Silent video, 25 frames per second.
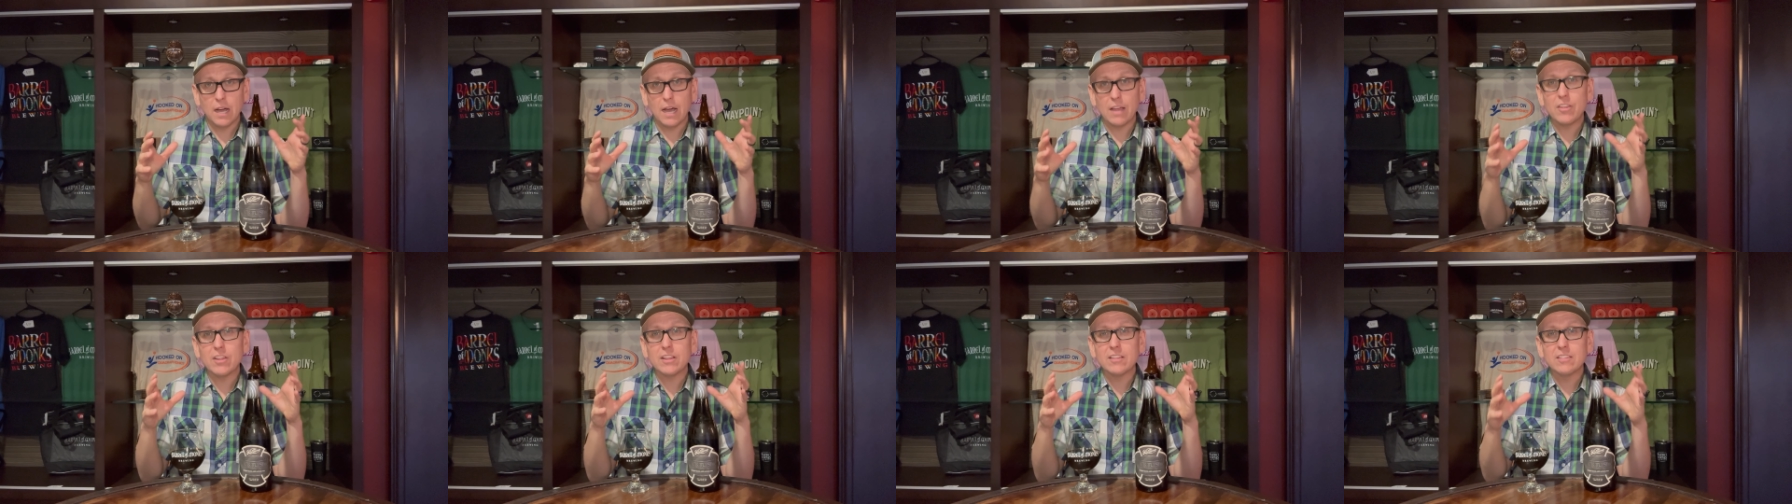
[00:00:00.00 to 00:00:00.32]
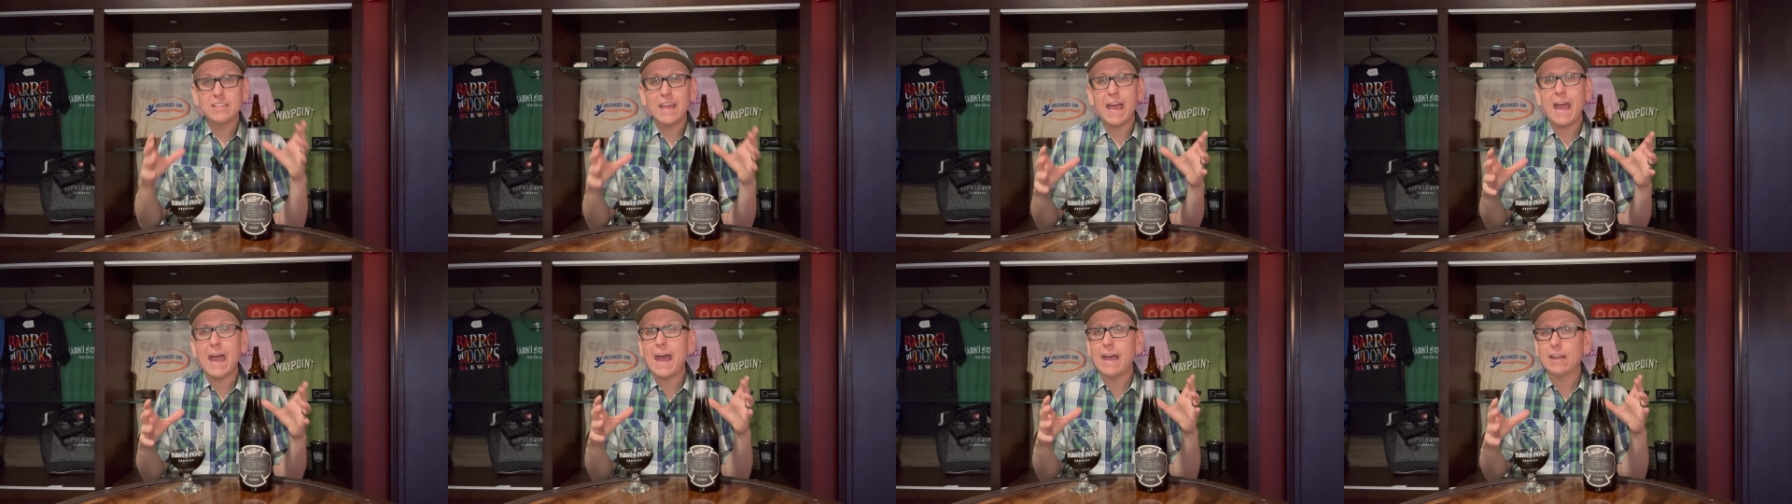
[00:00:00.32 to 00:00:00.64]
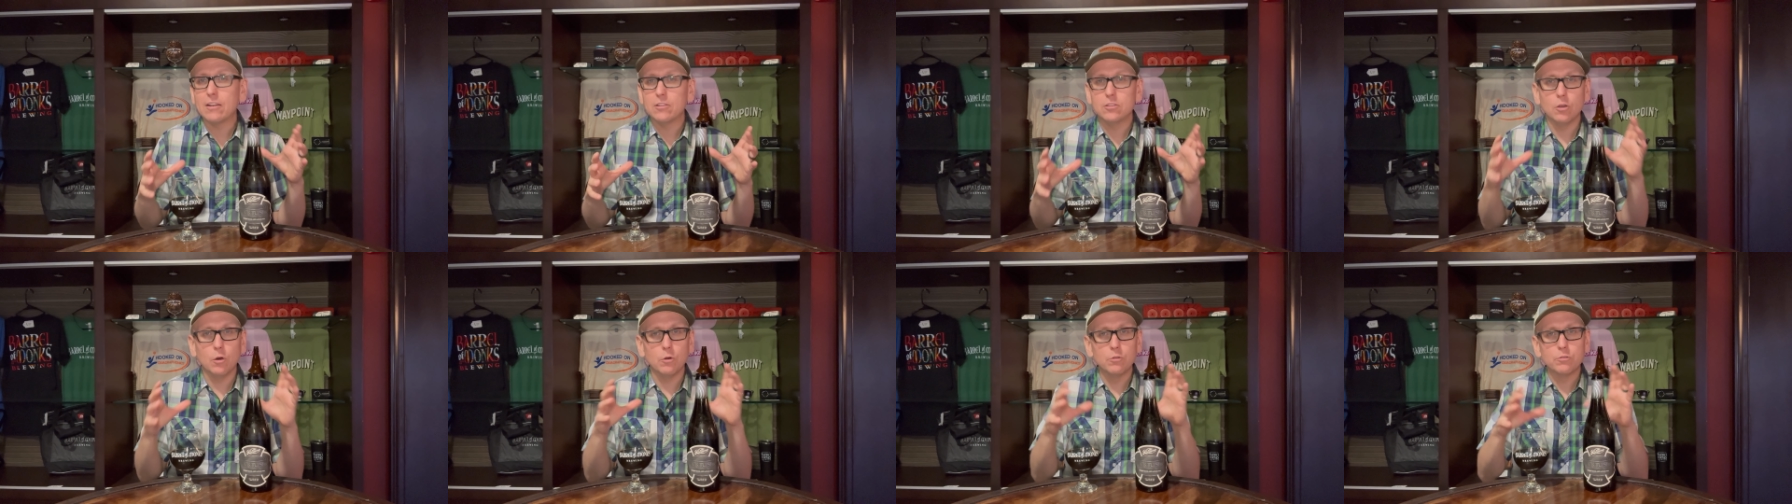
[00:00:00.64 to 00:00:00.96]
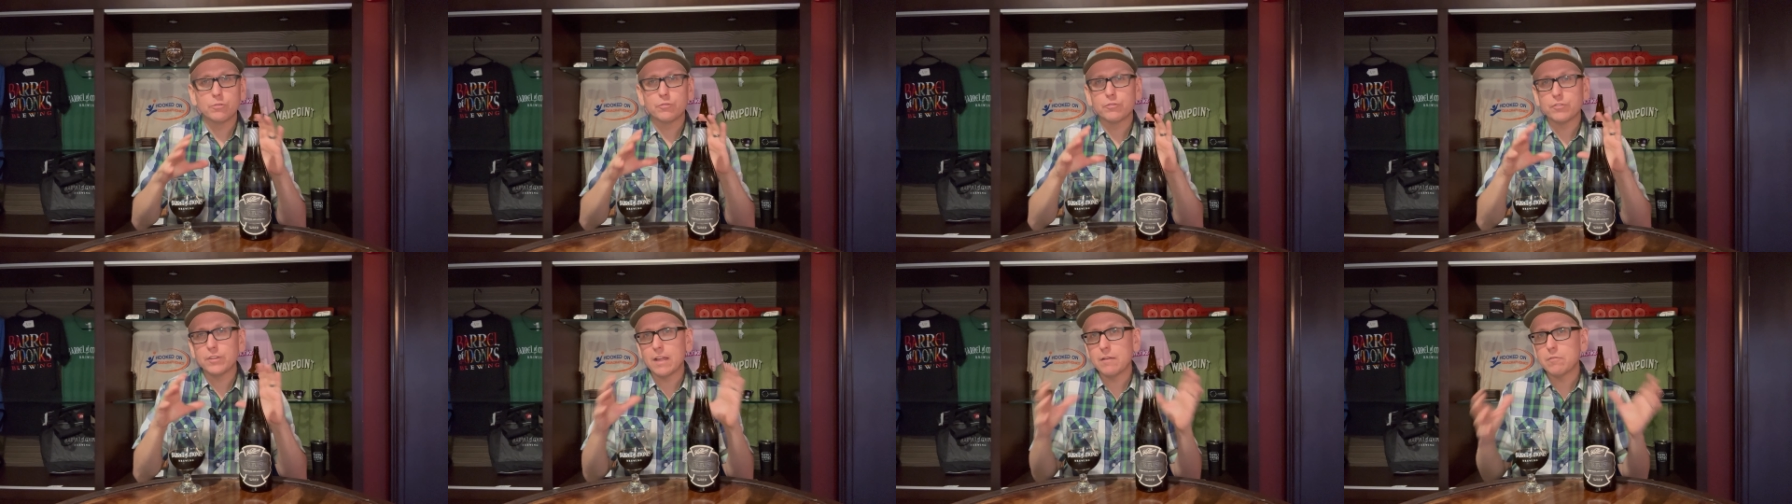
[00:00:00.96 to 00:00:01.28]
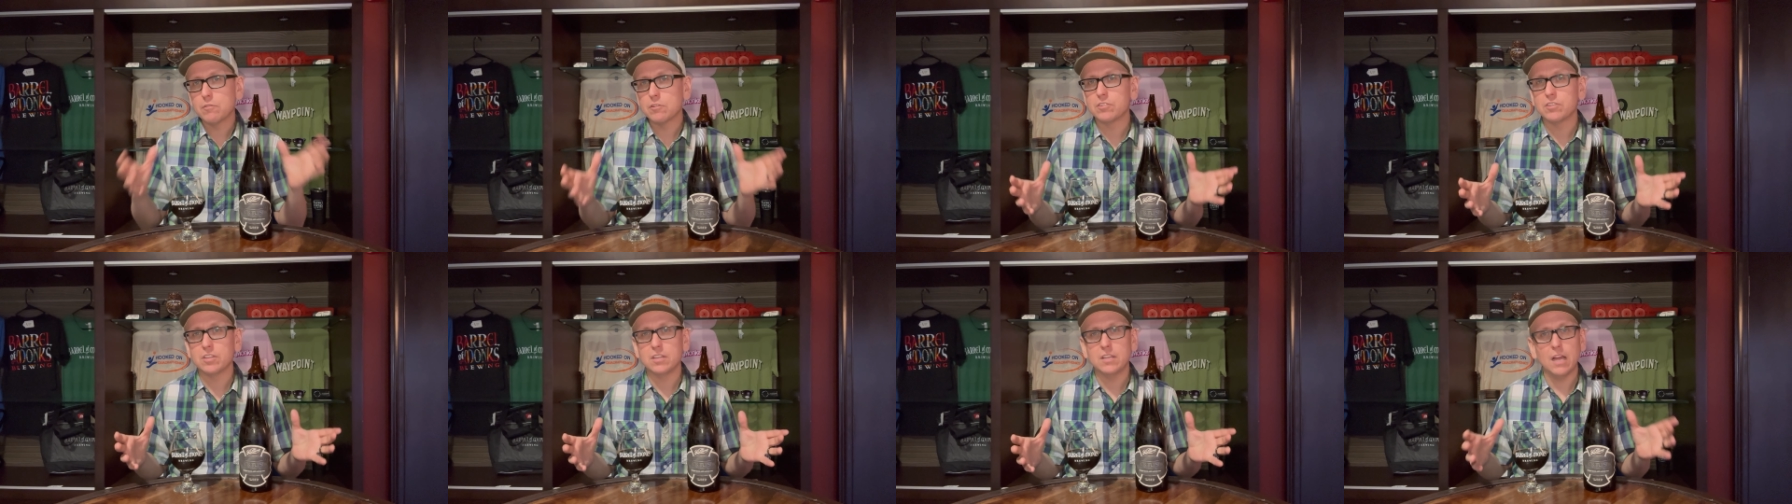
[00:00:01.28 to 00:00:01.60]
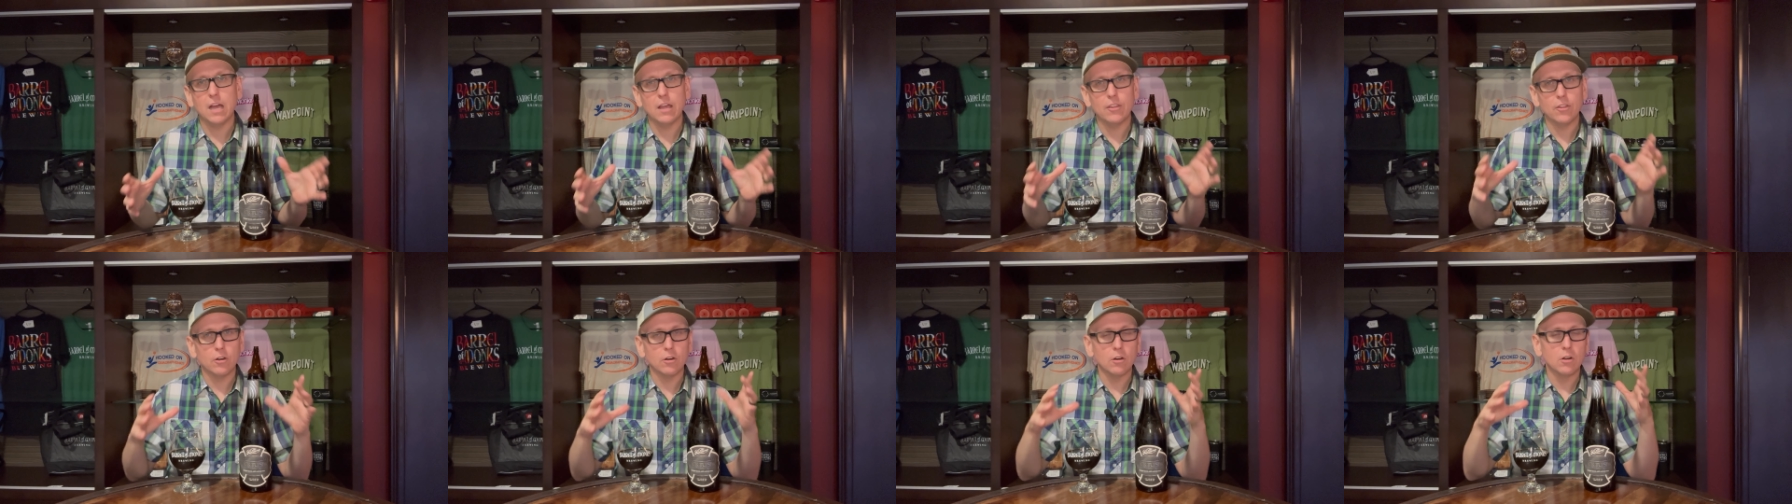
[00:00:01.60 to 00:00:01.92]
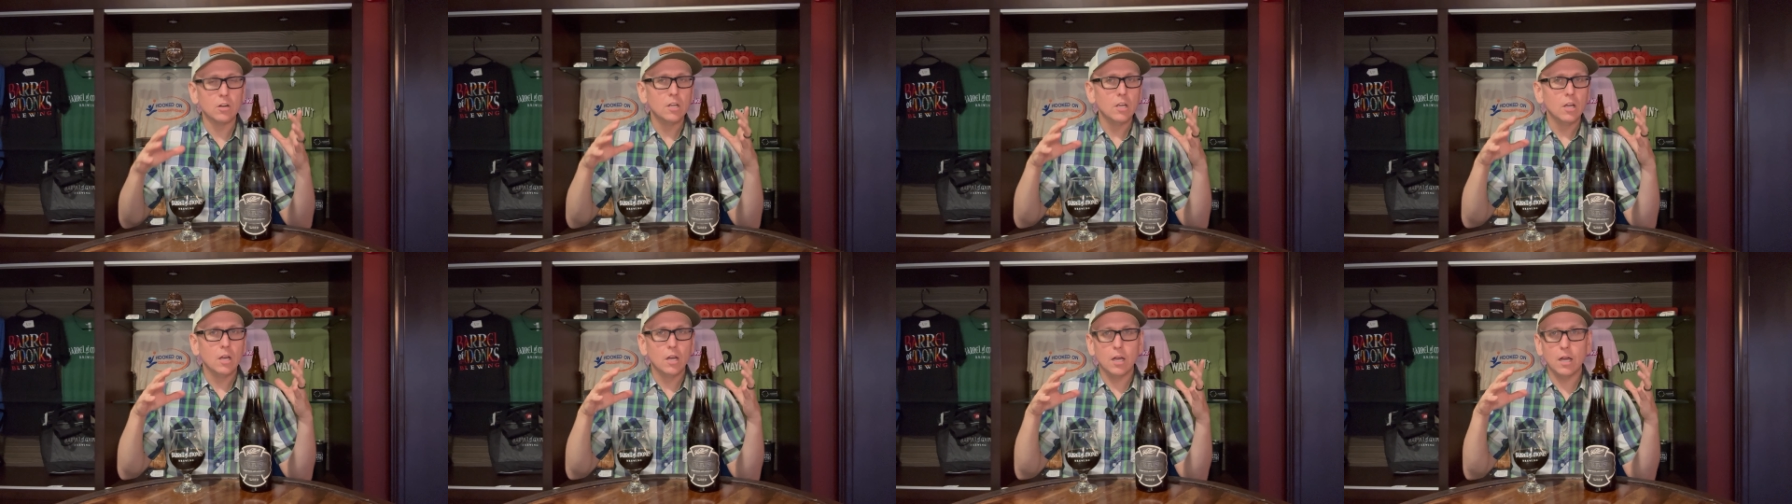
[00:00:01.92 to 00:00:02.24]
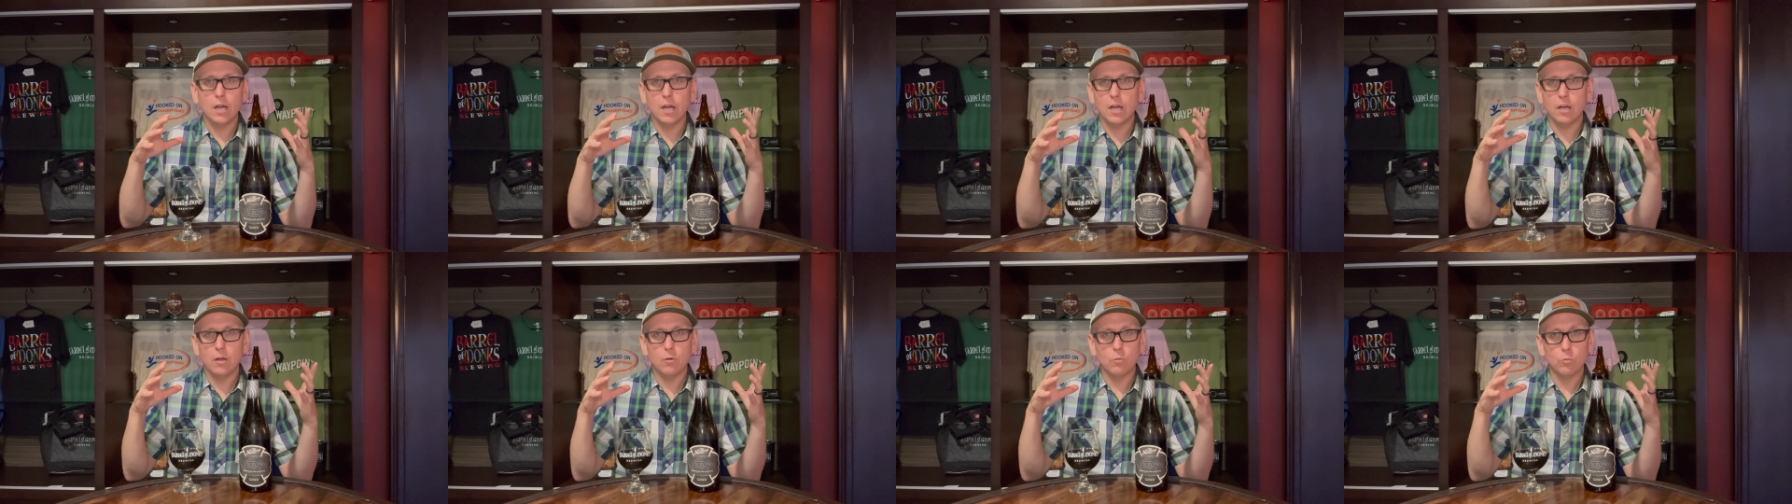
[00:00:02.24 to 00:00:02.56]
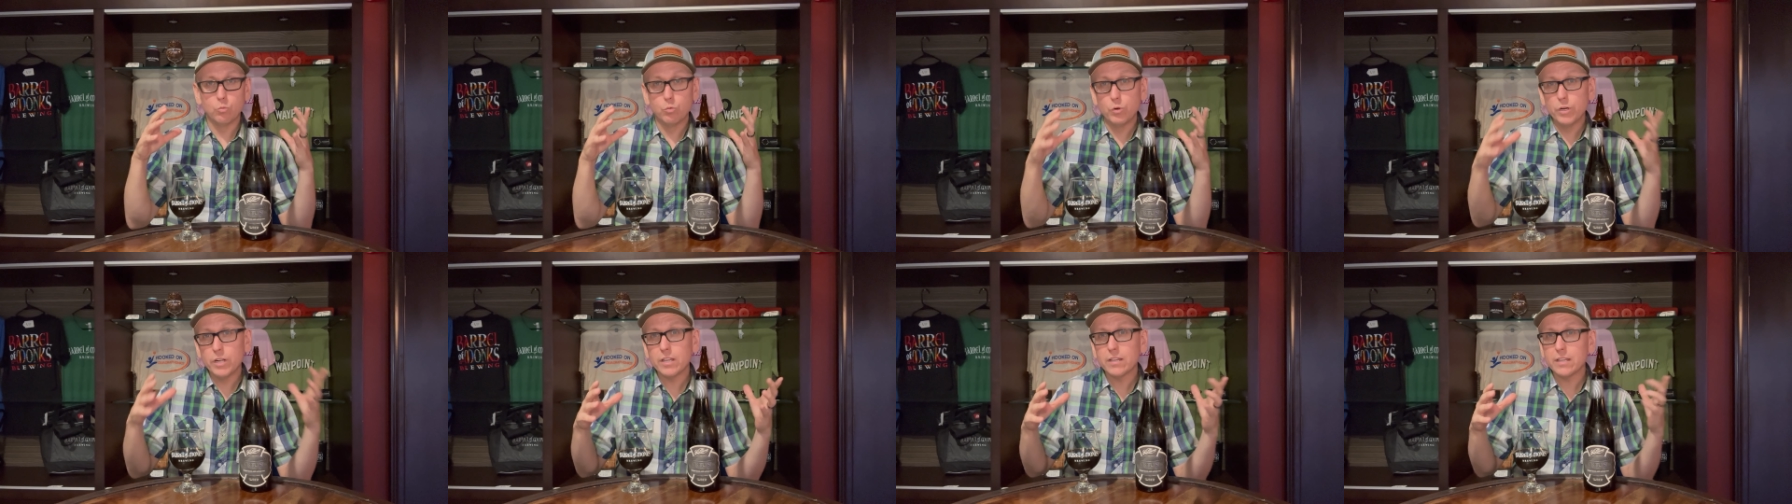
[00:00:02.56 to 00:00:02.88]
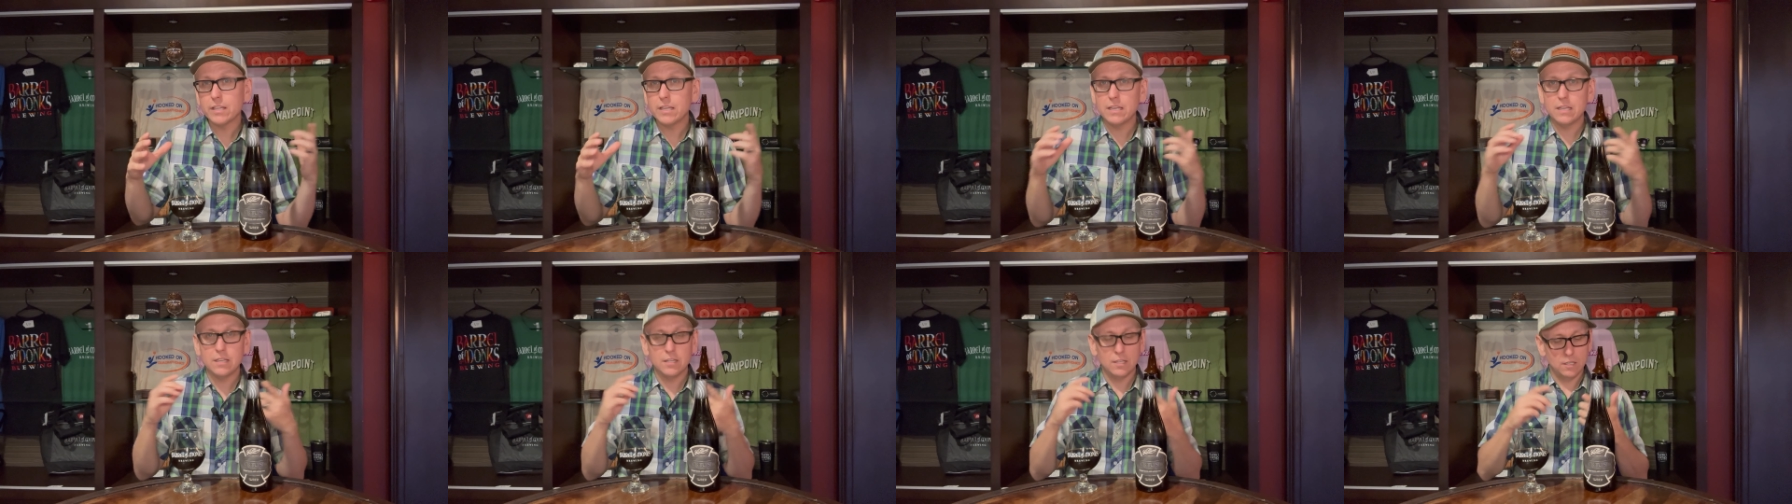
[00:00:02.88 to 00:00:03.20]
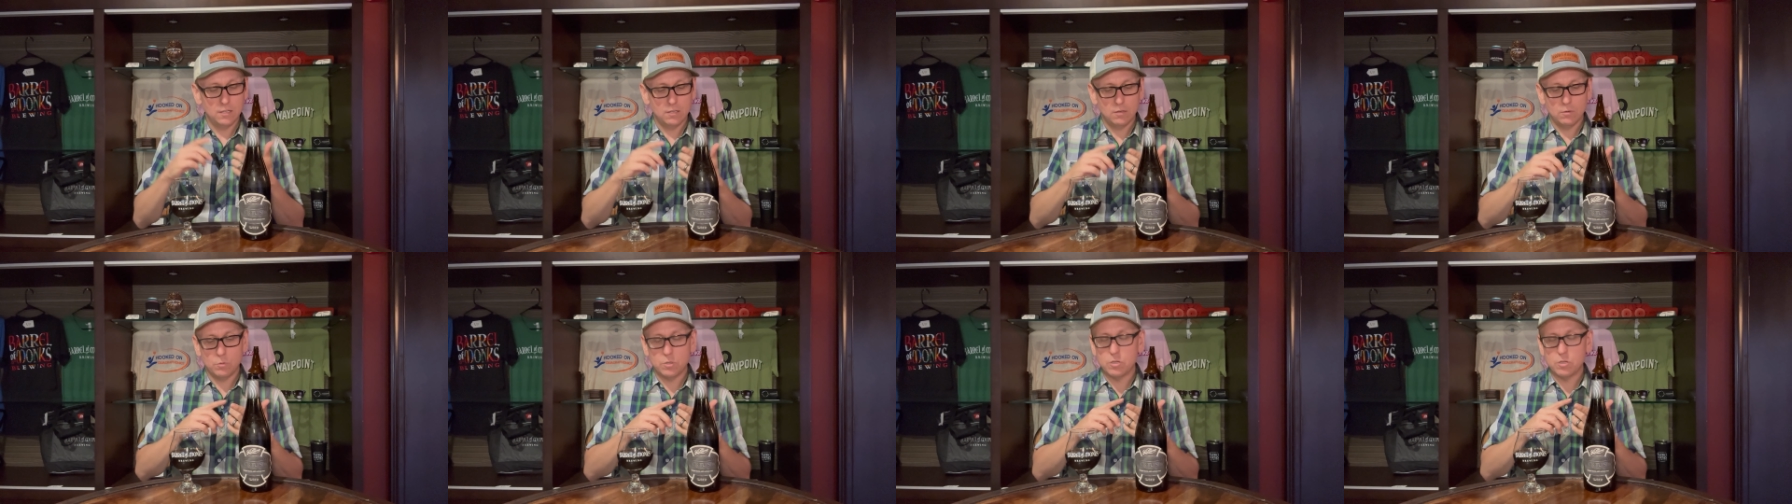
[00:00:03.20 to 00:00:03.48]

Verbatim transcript: I think that those flavors together uh, really,